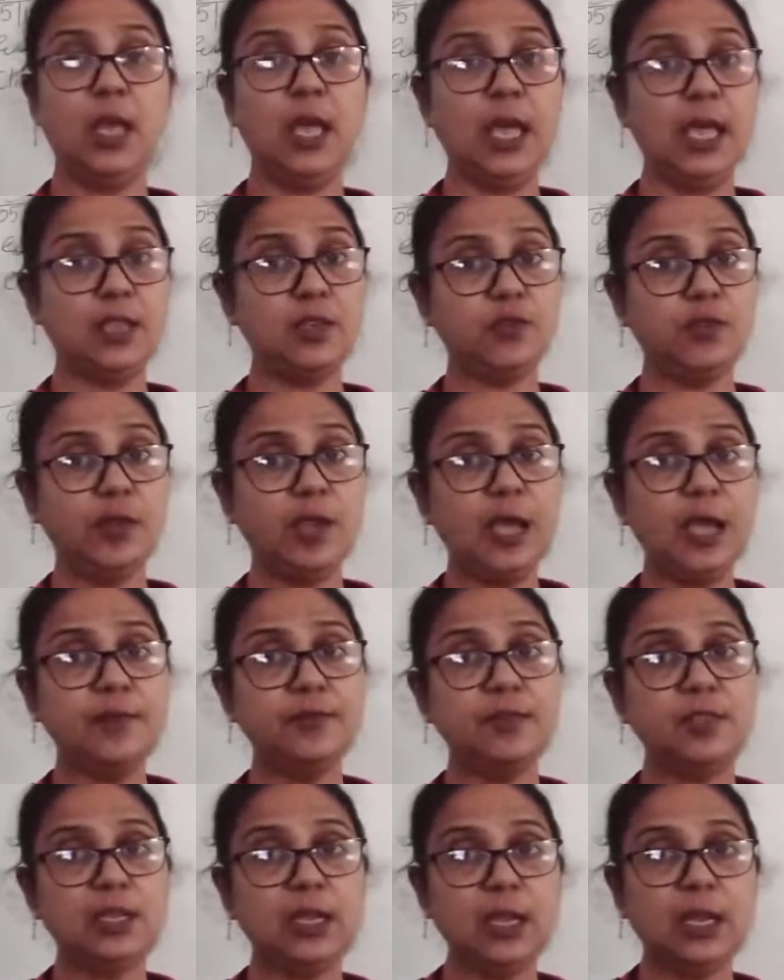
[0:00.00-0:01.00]
As we
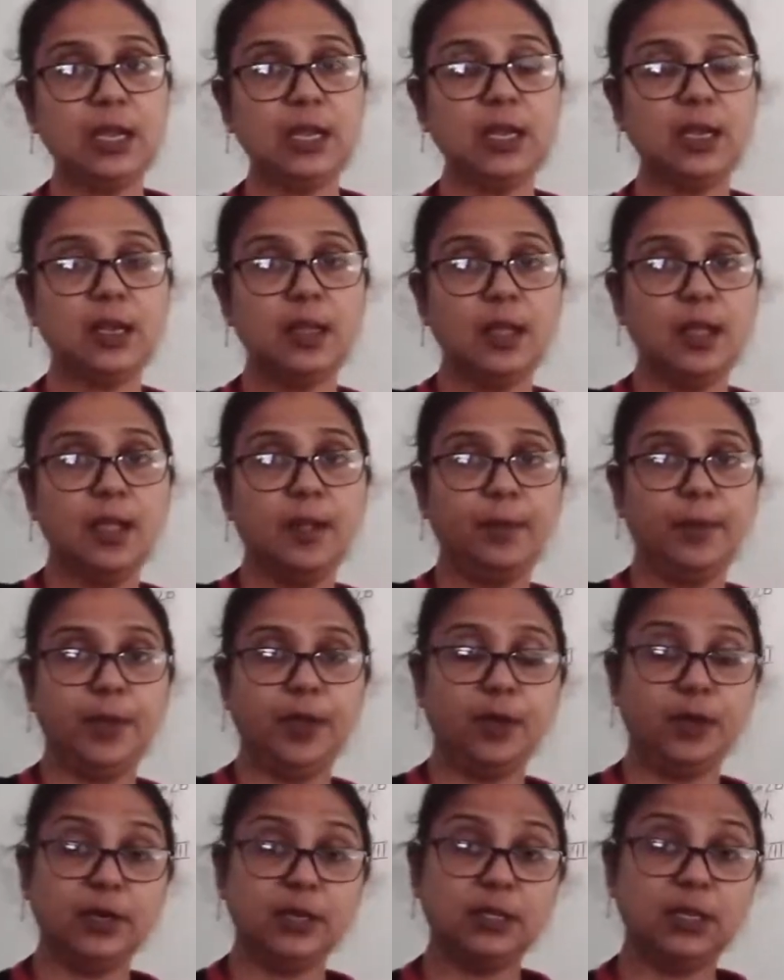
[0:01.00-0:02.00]
have seen,
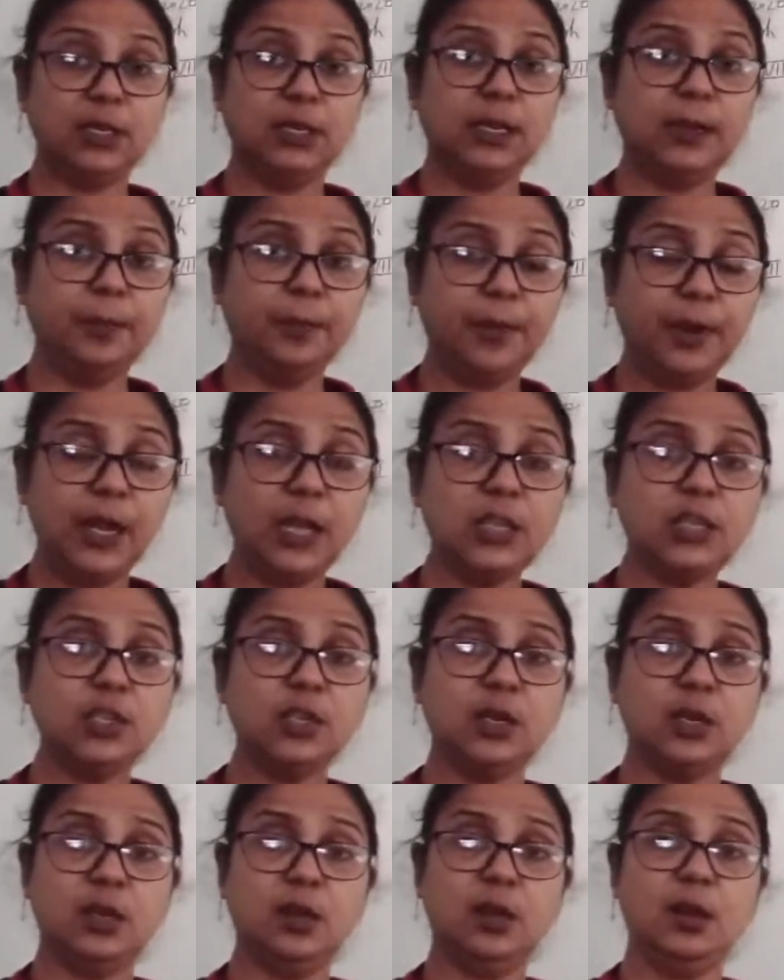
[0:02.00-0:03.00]
because the
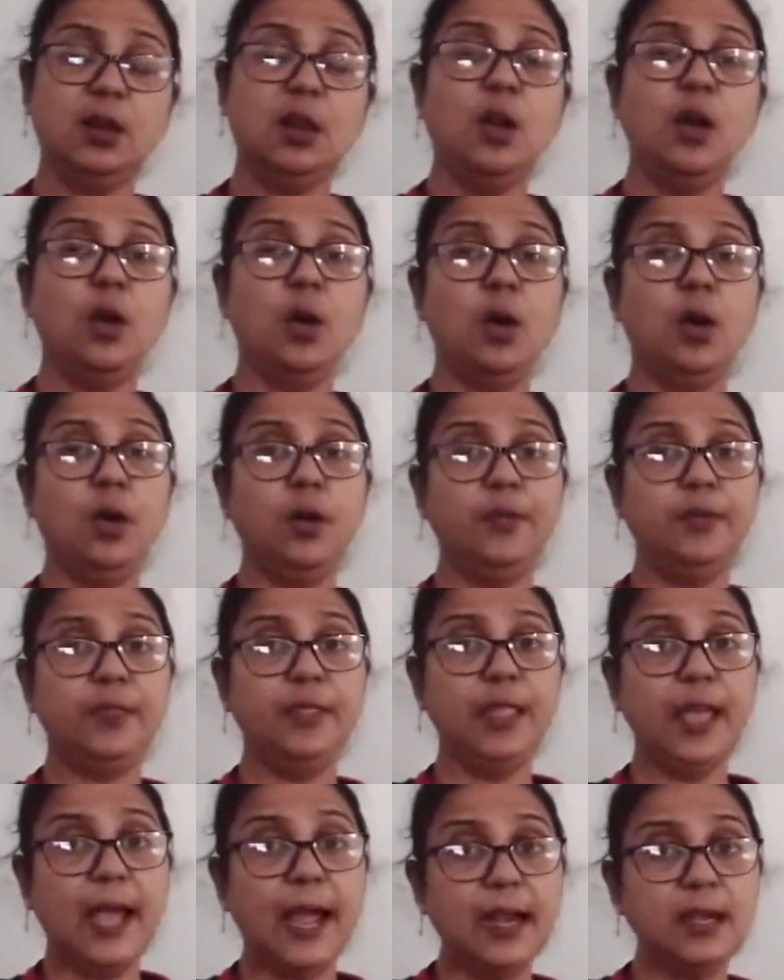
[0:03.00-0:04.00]
temperature
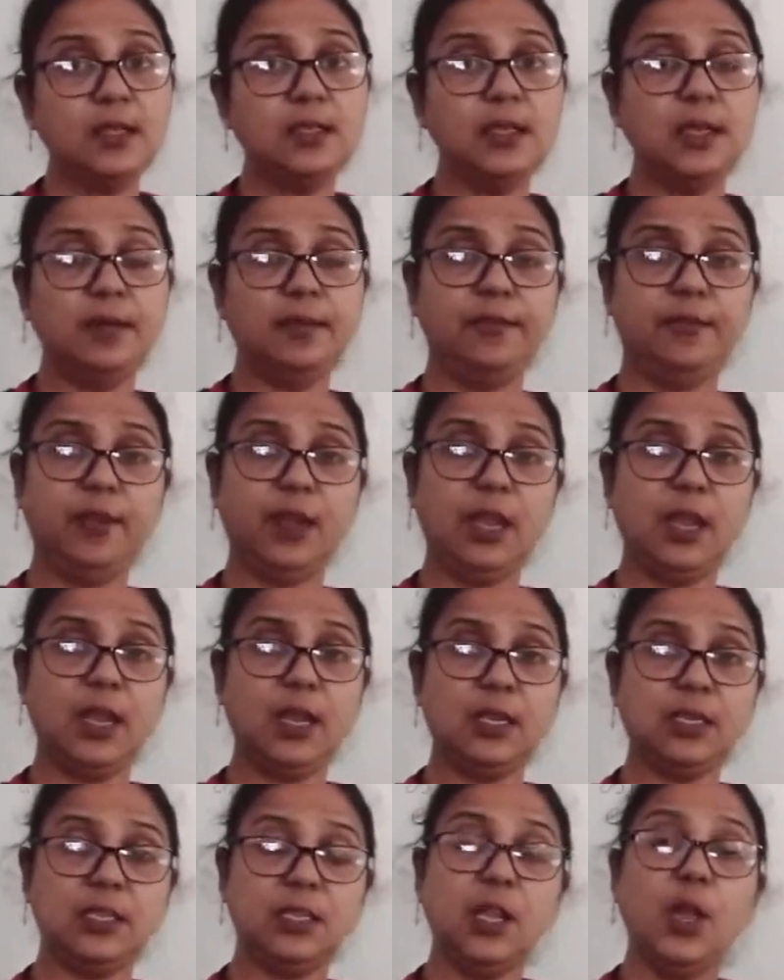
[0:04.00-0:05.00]
of that
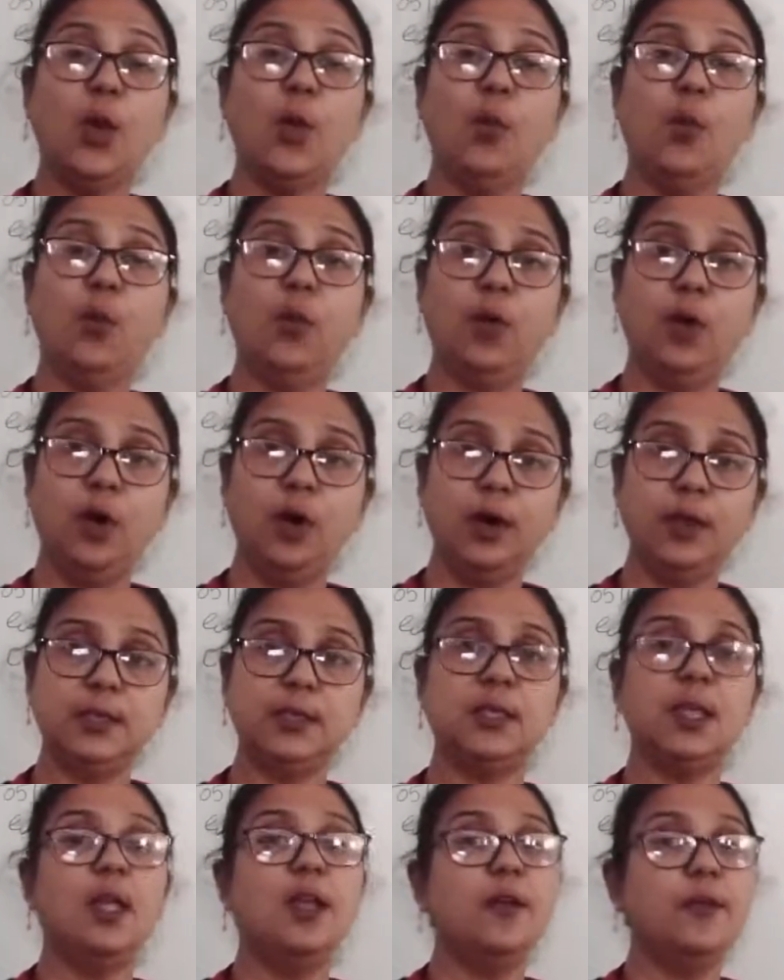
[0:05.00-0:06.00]
surface
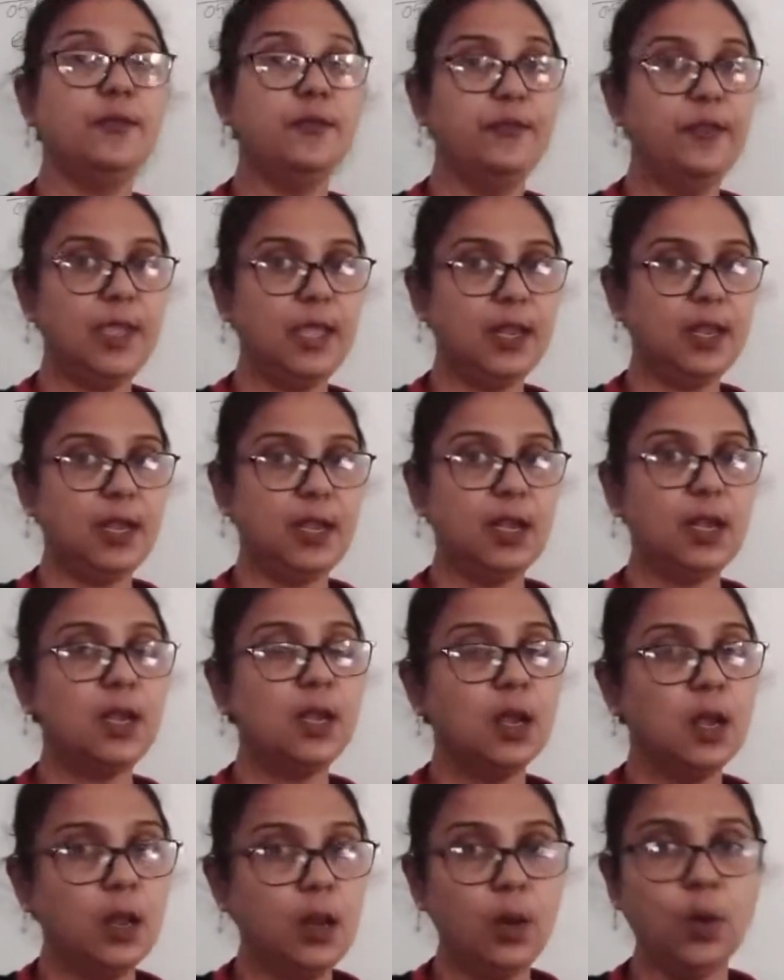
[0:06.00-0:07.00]
was
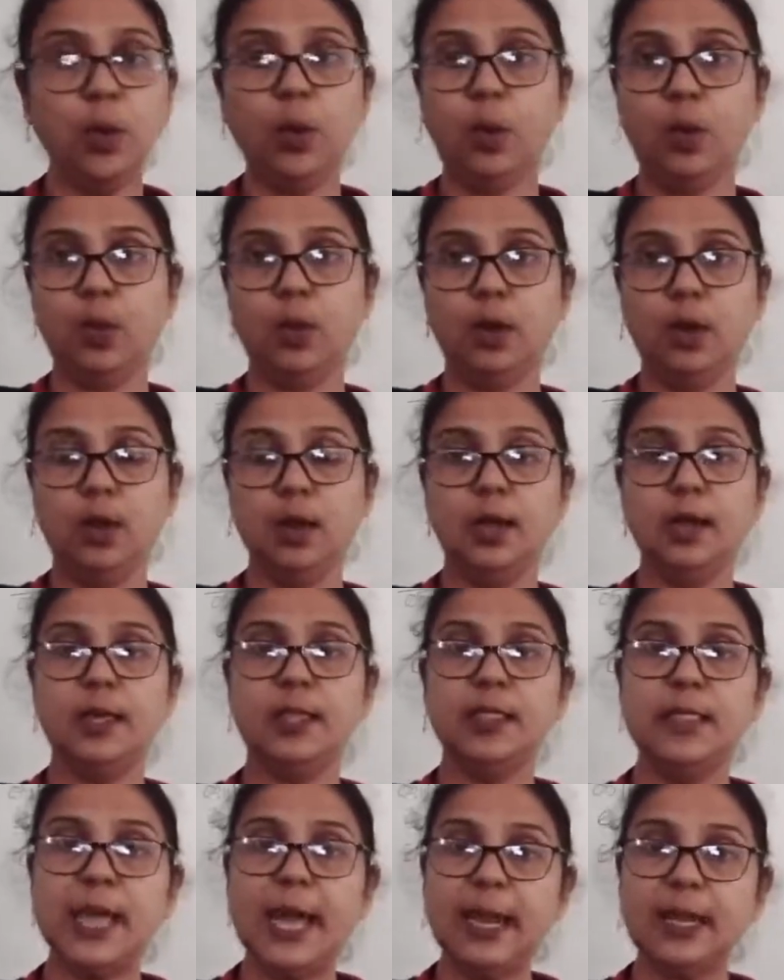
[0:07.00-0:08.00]
very low.
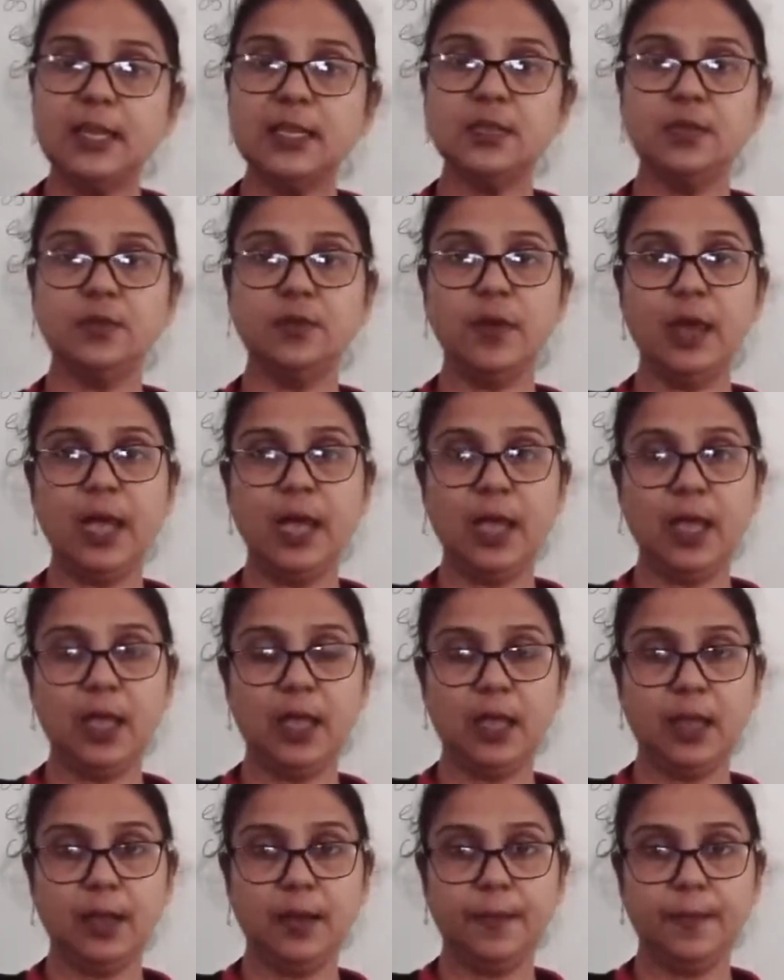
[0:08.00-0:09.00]
That is
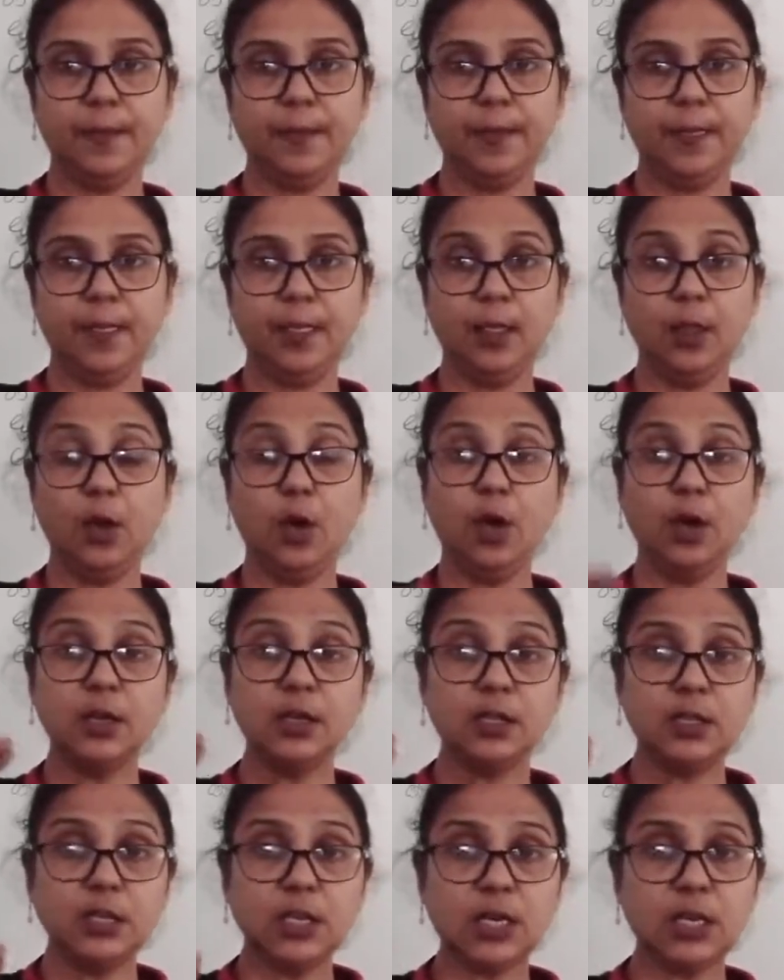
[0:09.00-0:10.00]
why the
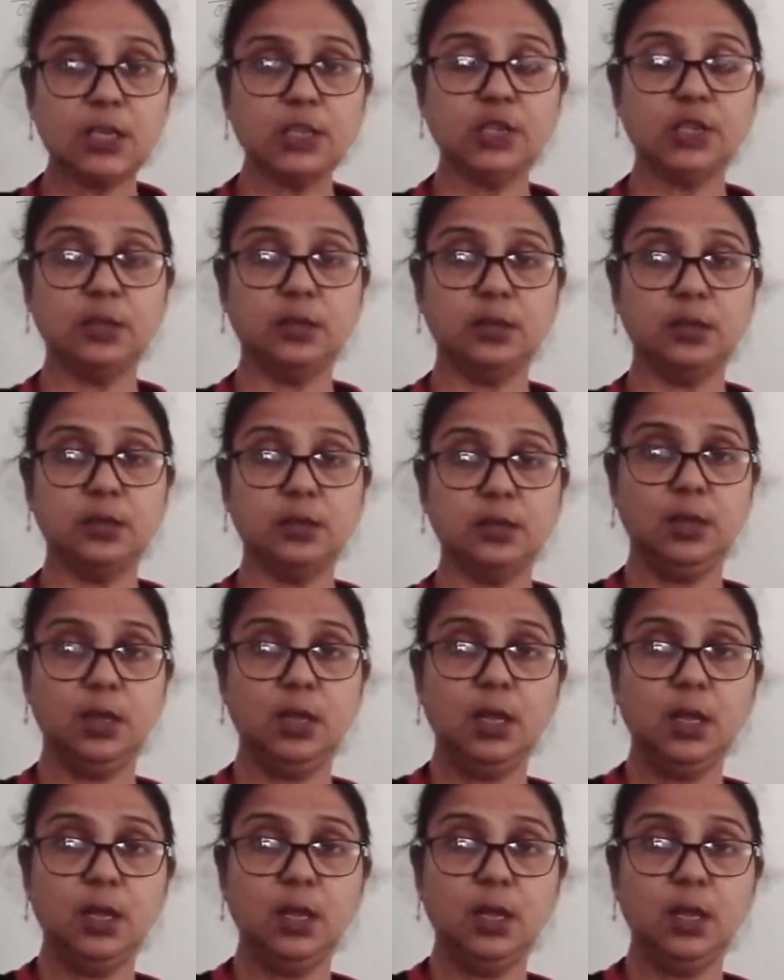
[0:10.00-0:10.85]
oxygen